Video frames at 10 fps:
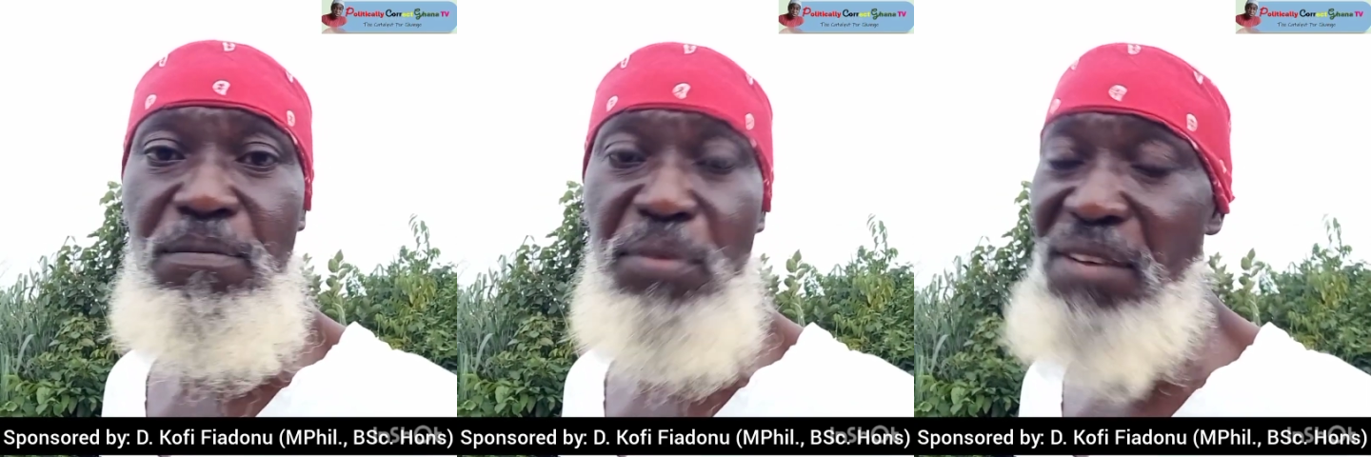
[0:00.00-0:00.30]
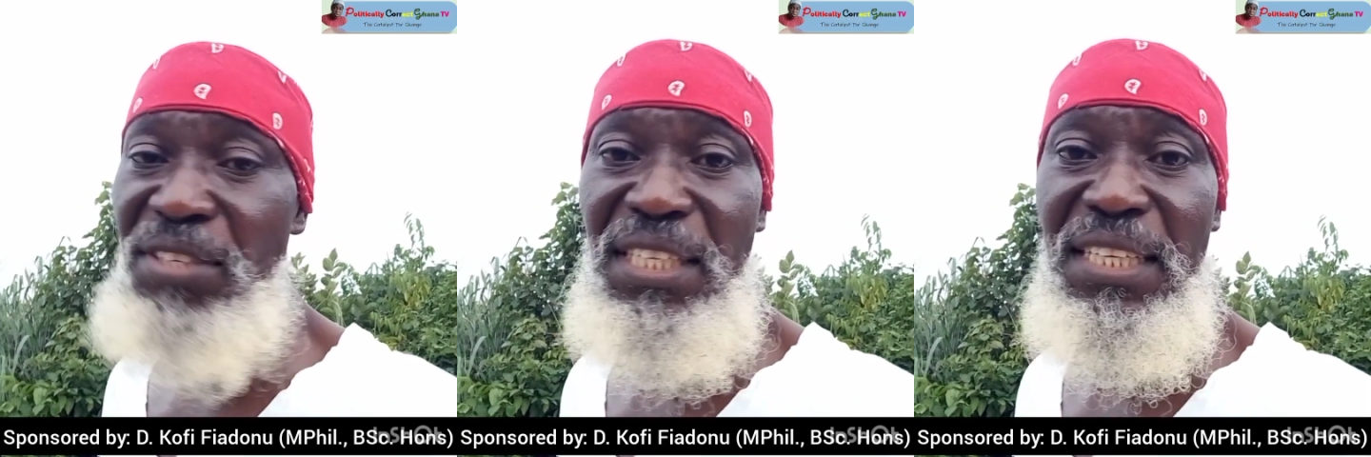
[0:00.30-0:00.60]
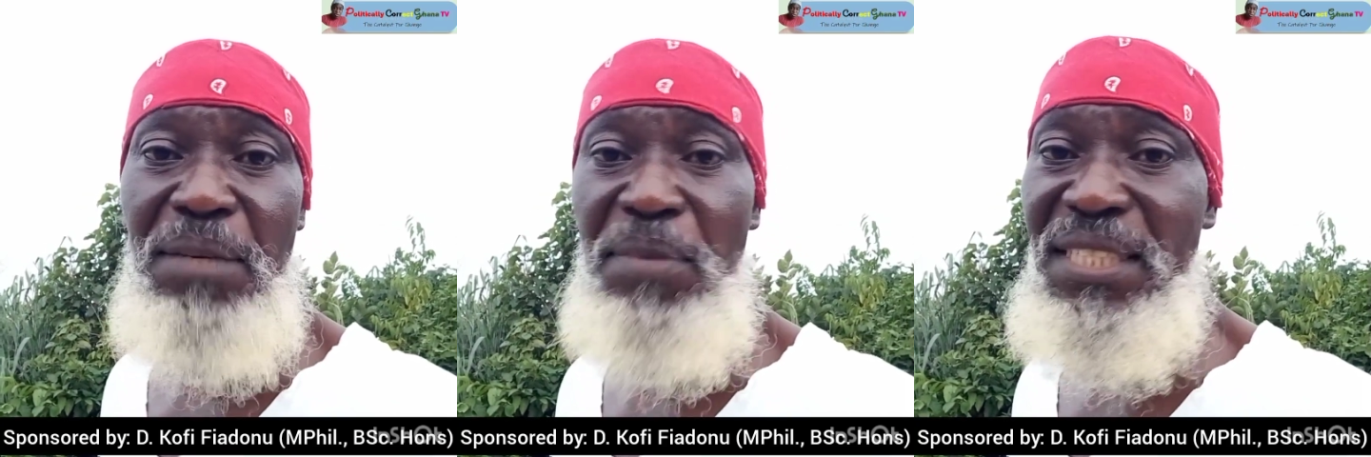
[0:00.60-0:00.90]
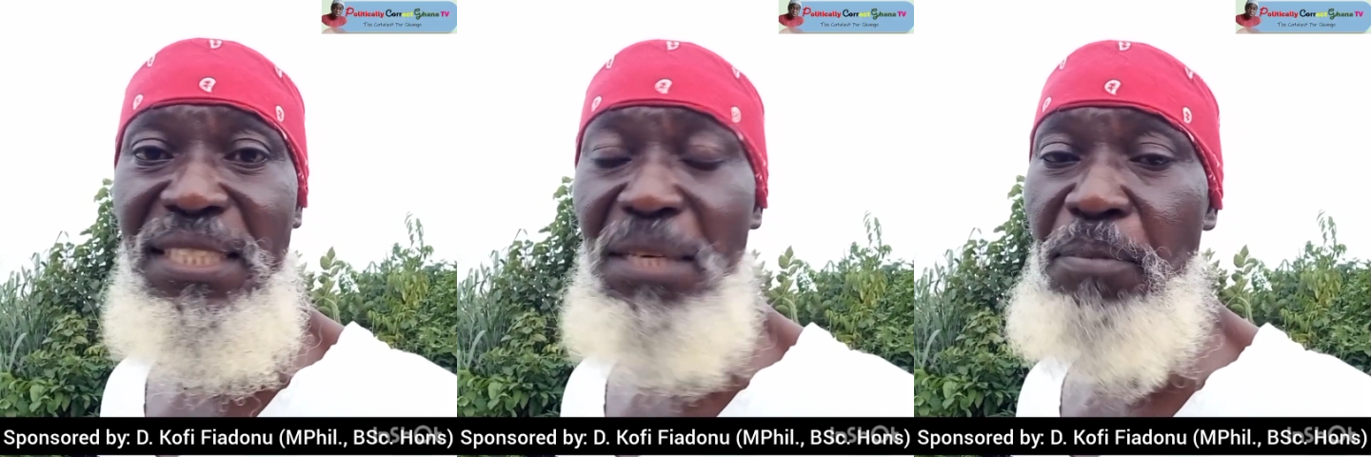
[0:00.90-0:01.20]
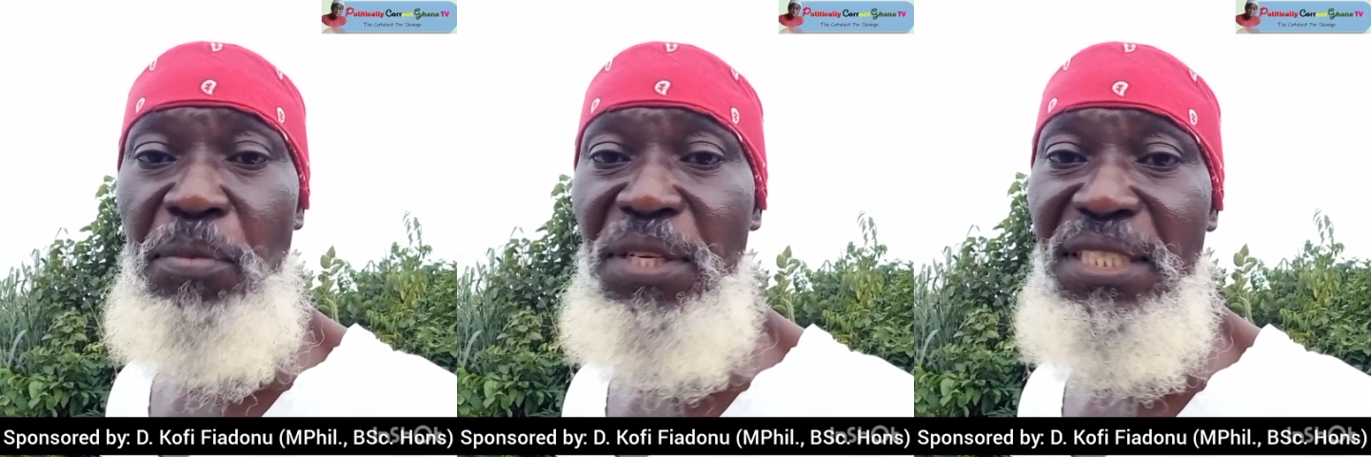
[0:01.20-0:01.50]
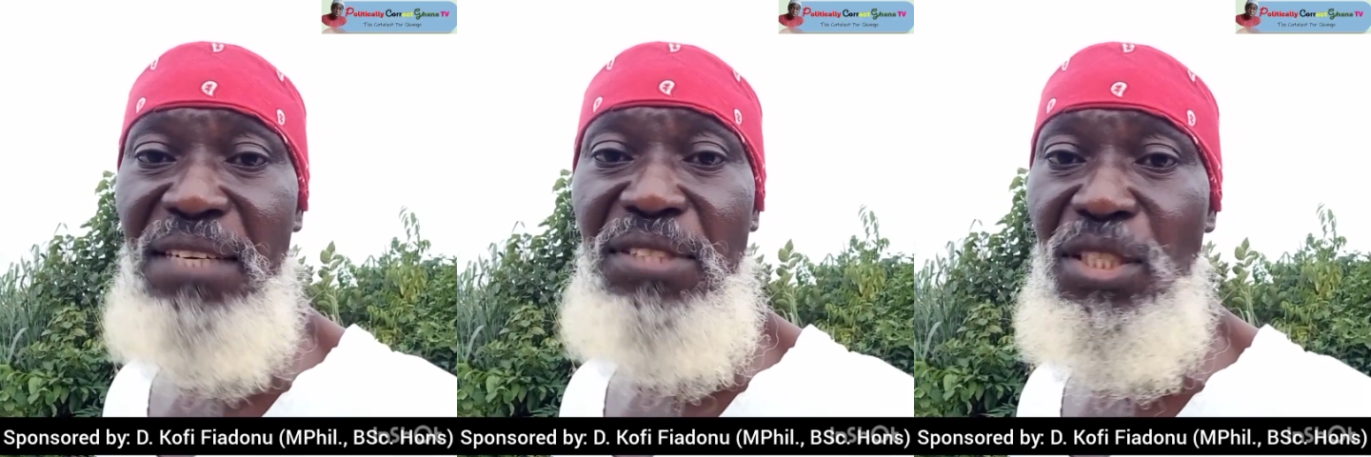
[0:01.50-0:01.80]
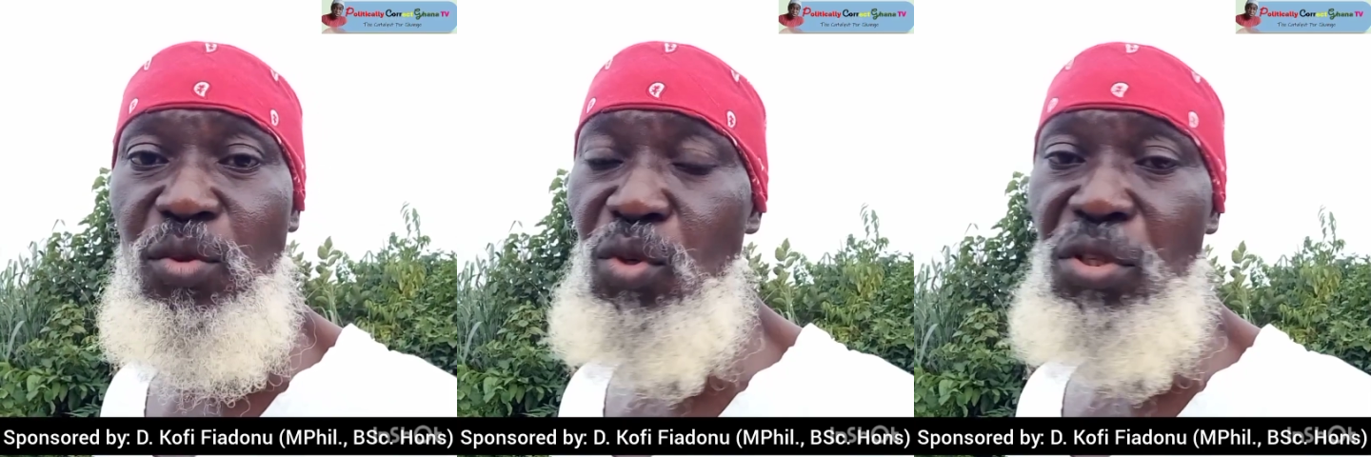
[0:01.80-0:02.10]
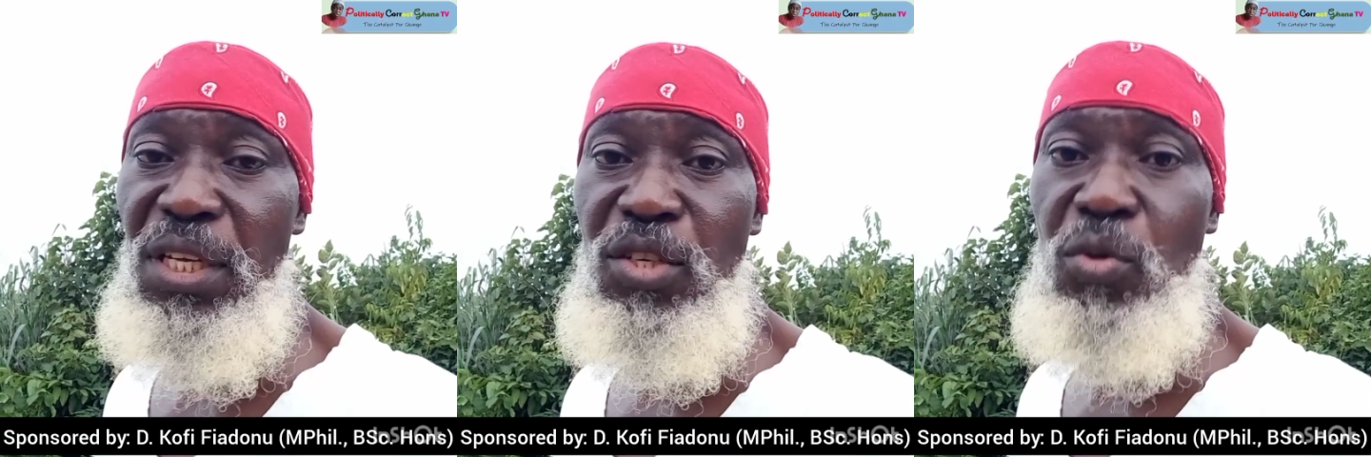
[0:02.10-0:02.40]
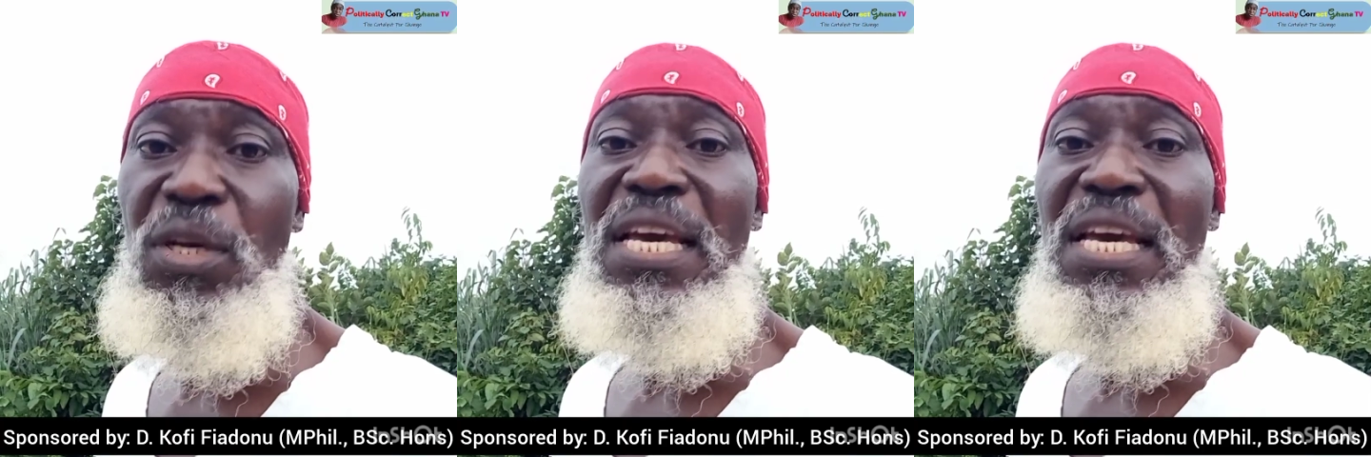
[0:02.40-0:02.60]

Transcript: private enterprises and public services will not take you.